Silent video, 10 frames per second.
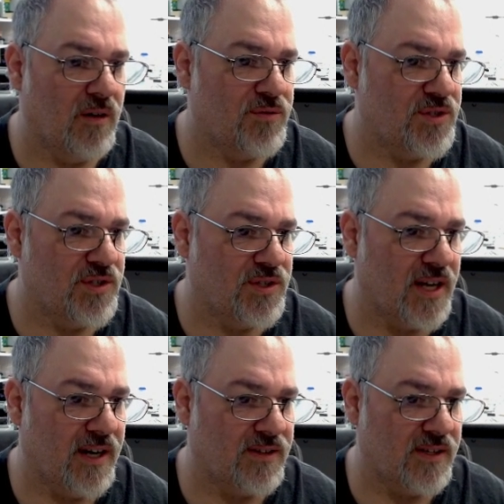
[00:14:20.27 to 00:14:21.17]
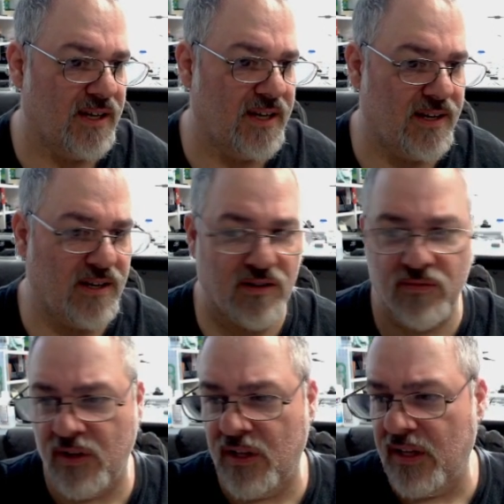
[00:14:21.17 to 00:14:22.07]
She's got a
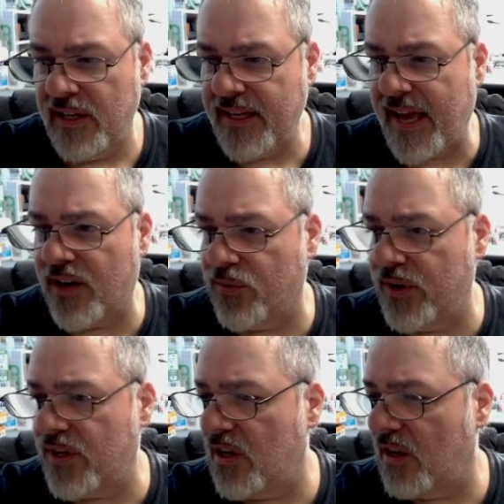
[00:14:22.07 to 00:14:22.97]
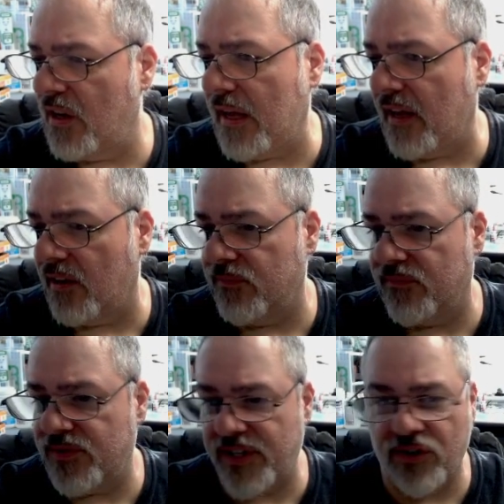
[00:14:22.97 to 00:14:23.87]
Katerina
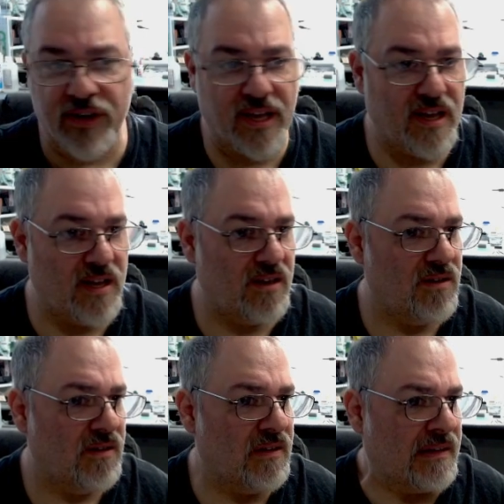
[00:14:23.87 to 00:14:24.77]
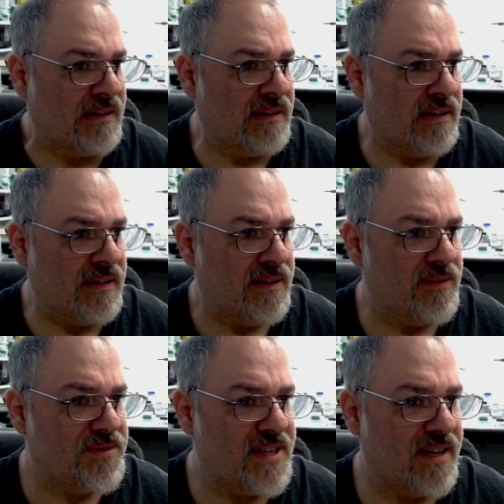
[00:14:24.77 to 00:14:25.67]
and Sergei
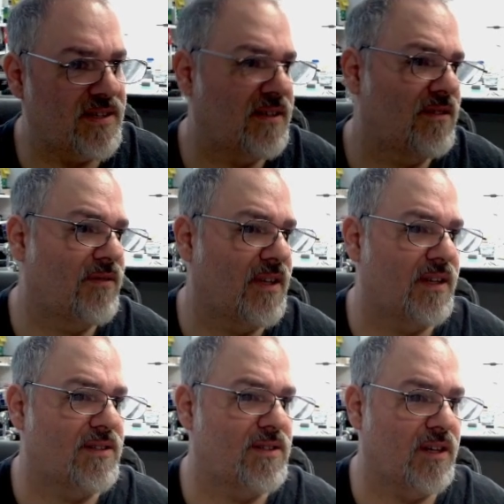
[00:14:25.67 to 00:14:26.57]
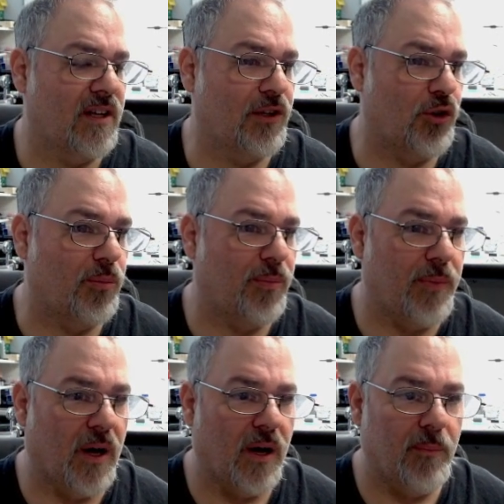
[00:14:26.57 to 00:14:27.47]
set that's a little
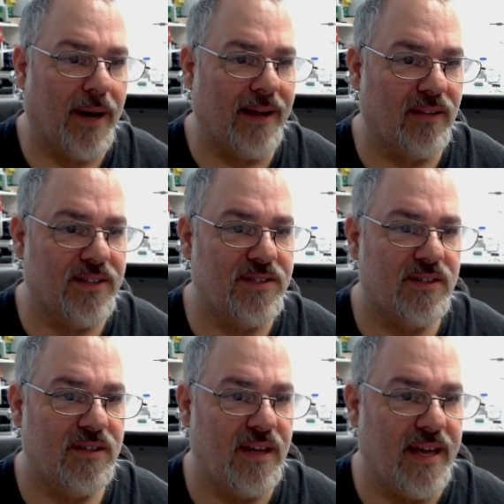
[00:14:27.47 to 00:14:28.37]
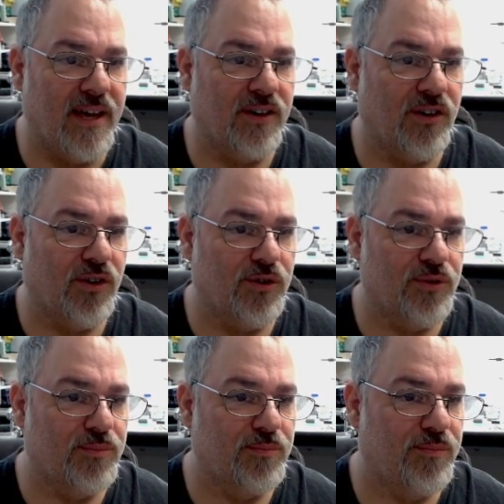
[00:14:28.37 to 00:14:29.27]
pilot and
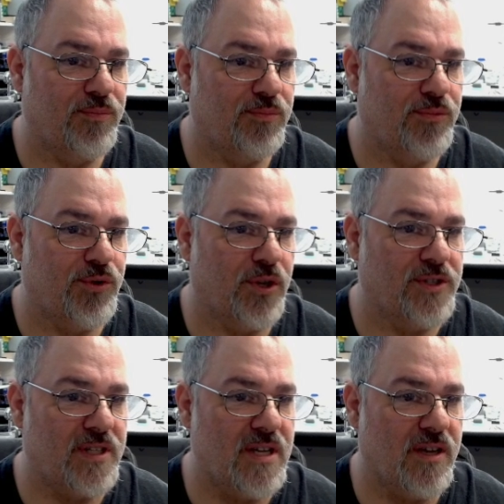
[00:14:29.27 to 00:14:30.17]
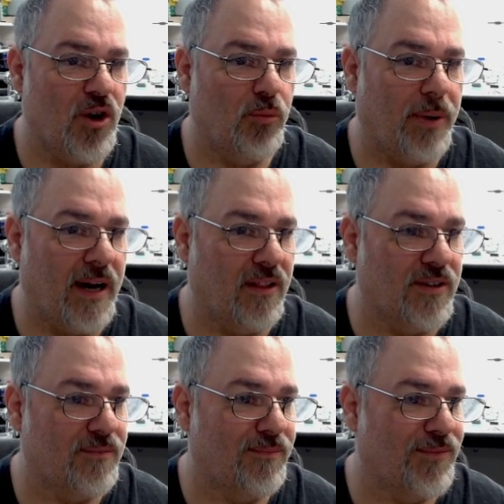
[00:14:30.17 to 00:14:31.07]
her trusty co-pilot
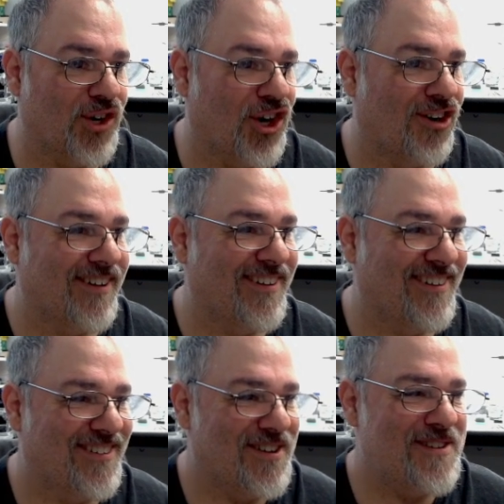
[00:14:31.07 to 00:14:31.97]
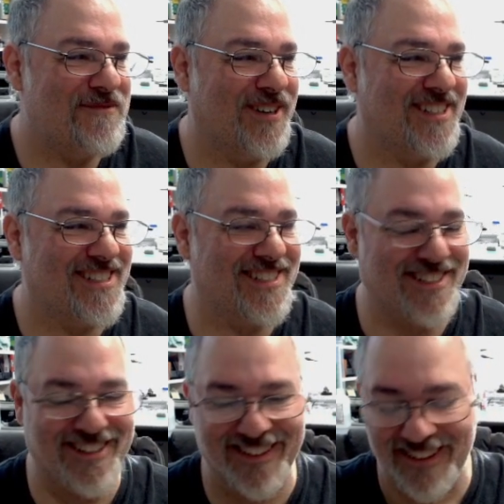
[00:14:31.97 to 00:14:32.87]
dog, which is
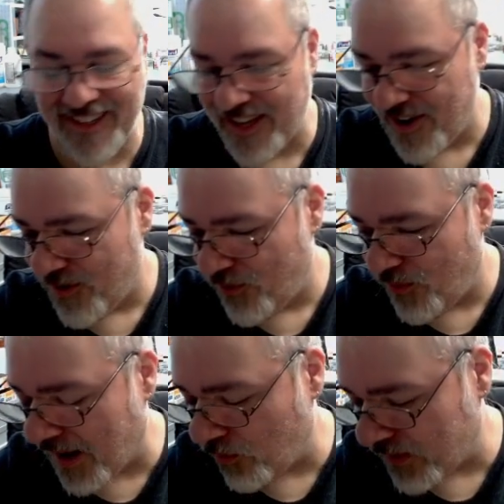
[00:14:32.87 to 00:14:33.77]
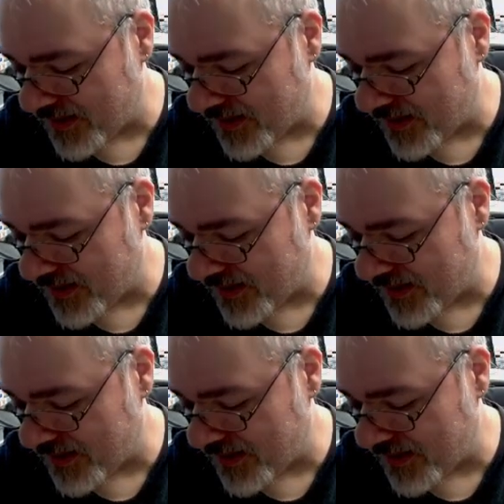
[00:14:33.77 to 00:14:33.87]
I want to